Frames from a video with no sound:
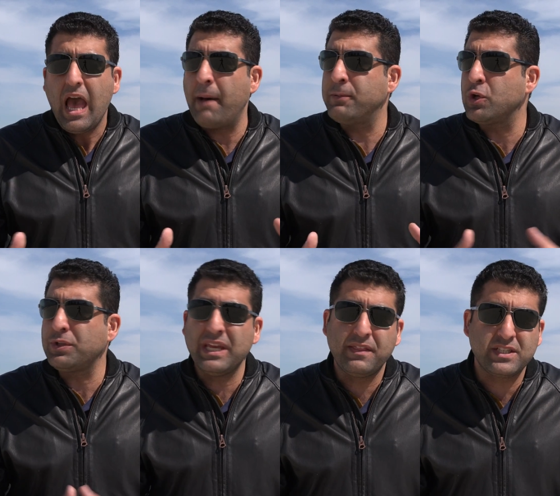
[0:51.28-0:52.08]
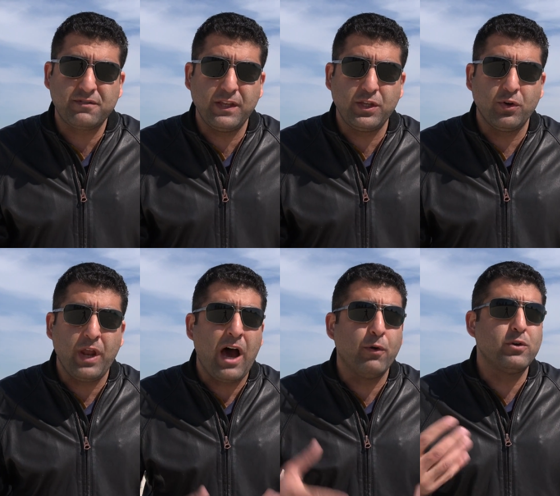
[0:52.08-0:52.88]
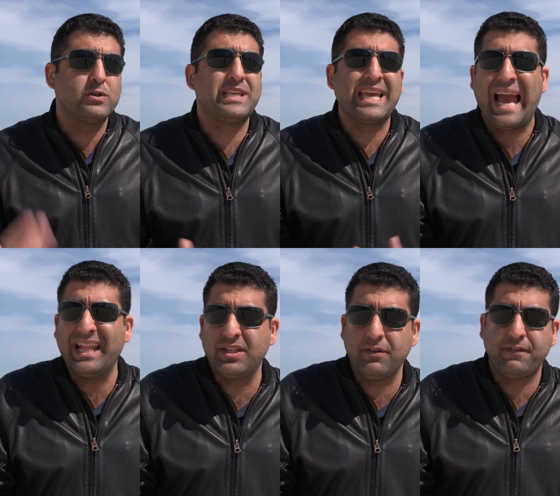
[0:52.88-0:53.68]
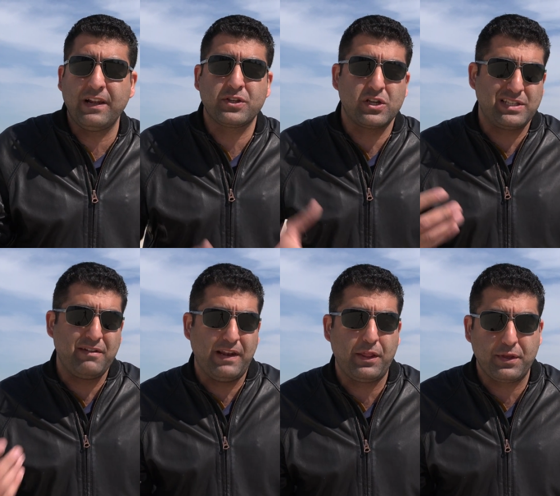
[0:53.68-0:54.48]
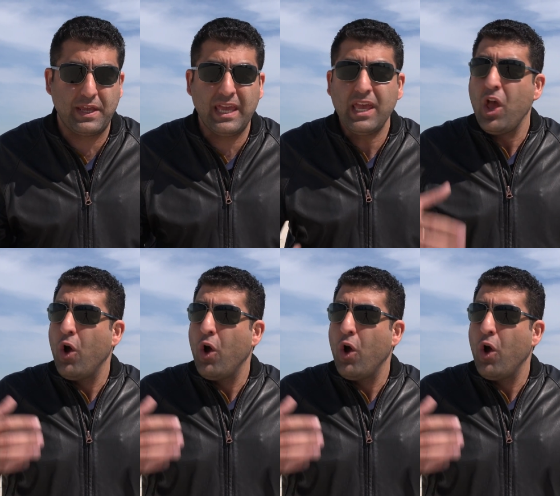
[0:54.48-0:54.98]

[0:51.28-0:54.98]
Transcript: I'm shooting this video now using ND filters level 3.